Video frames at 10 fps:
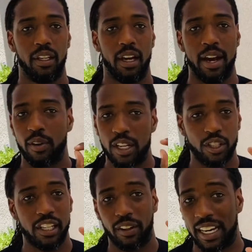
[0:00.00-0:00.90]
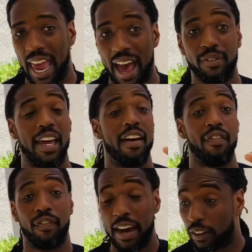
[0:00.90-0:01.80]
I don't necessarily have to have
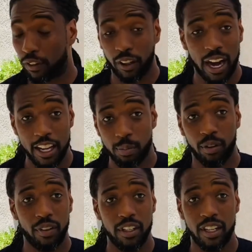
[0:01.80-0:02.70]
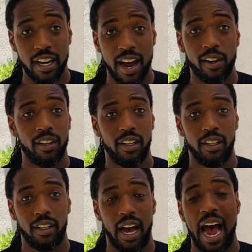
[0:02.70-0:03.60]
faith for God's provision now.
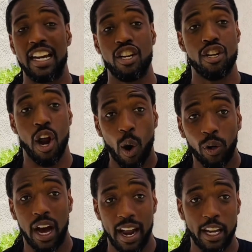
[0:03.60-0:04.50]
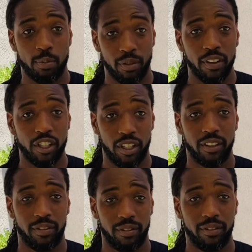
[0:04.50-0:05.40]
I know God has provision,
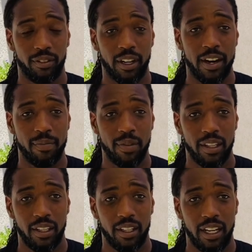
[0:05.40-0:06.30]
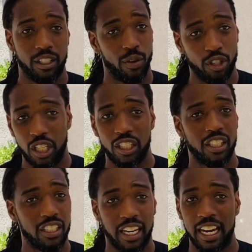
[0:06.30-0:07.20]
right? And so in
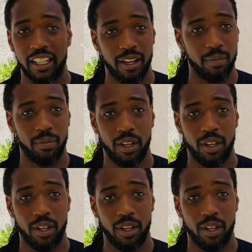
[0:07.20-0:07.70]
Jesus' kingdom,